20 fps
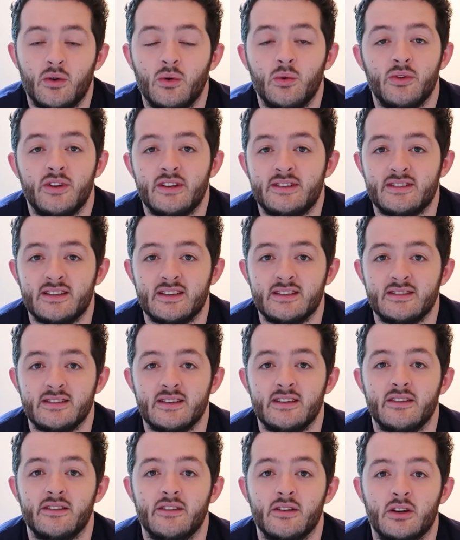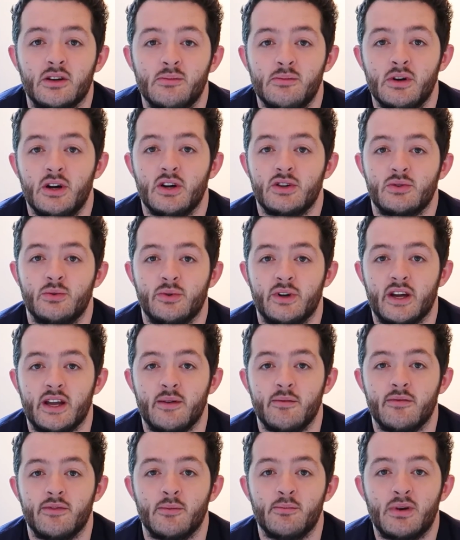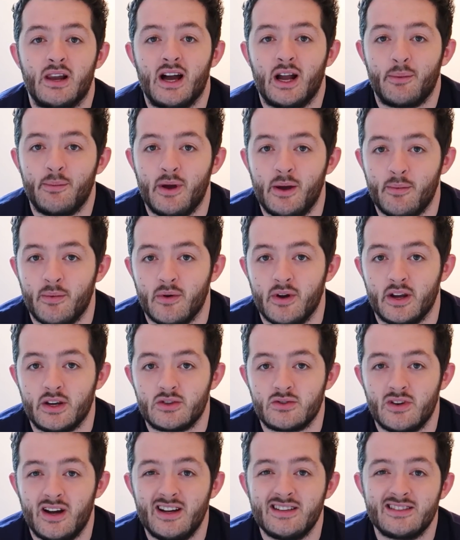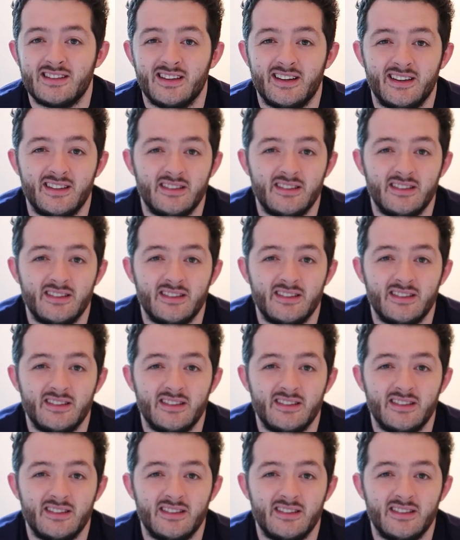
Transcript: all this is the commercial name for black pepper extract,